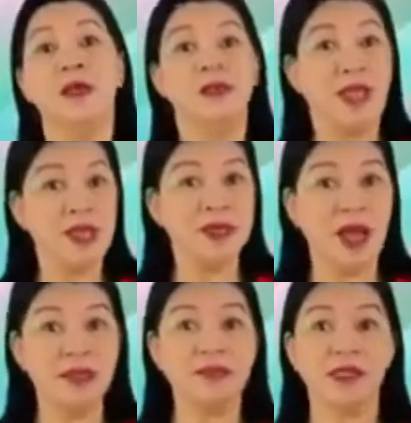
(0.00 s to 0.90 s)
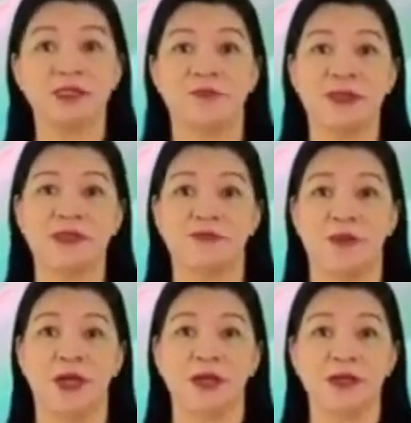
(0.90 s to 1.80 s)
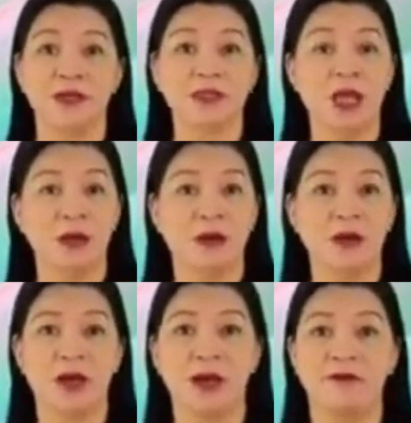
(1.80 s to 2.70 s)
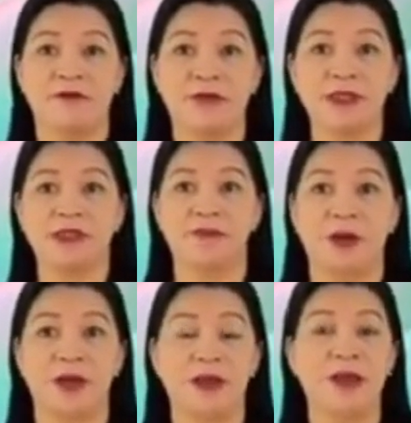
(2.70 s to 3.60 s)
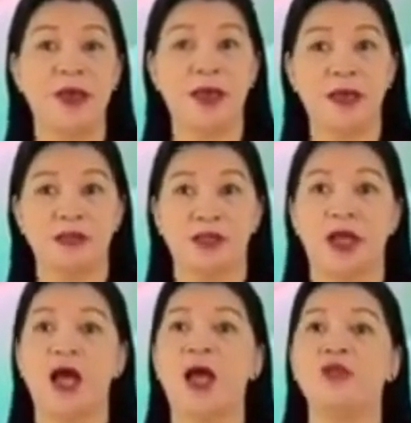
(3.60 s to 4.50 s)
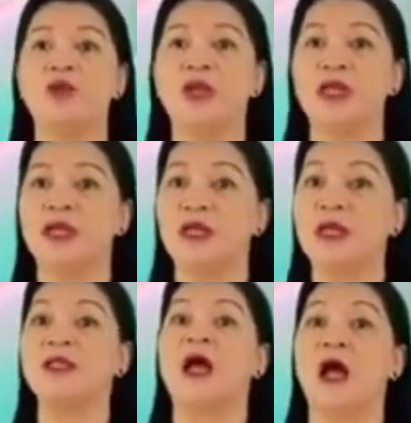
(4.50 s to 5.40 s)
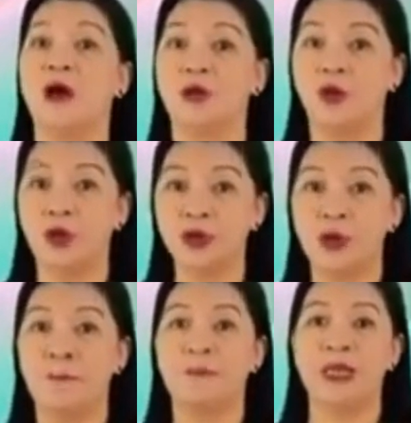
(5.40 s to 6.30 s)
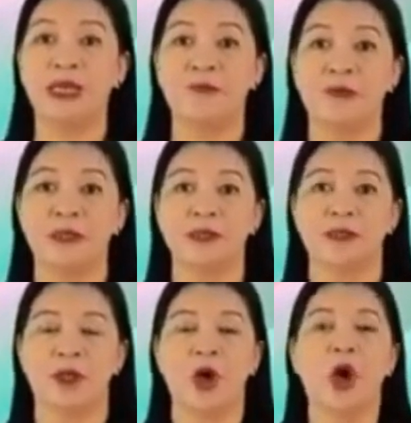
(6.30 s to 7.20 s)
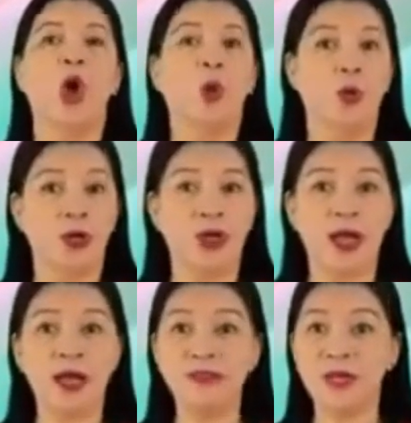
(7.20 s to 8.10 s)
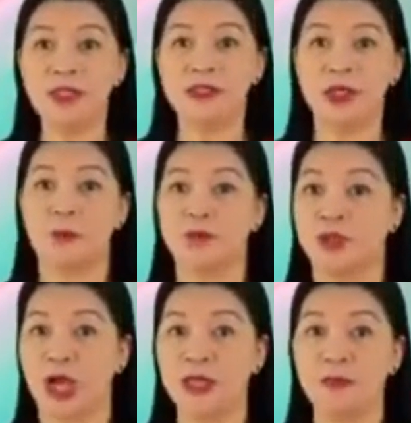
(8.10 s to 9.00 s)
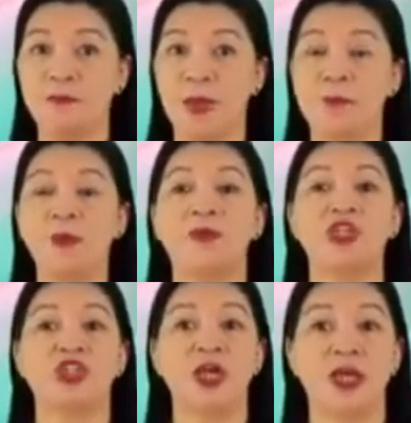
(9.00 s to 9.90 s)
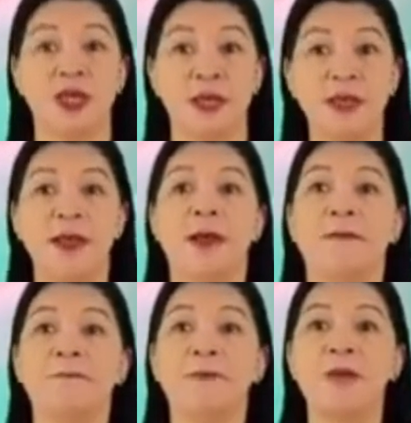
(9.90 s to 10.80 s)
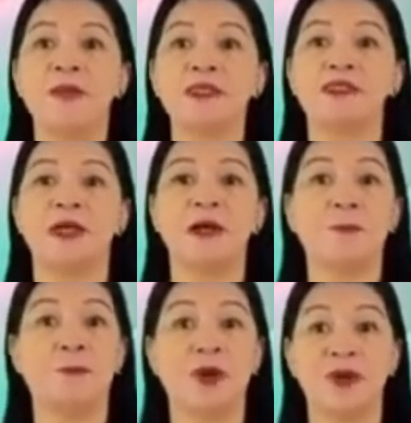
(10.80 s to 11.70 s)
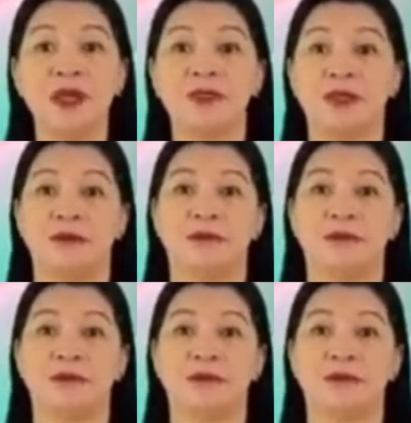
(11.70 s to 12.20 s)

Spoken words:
The Higantes Festival is a local festival held annually in Angono, Philippines, where hundreds of giant papier-mâché puppets are paraded,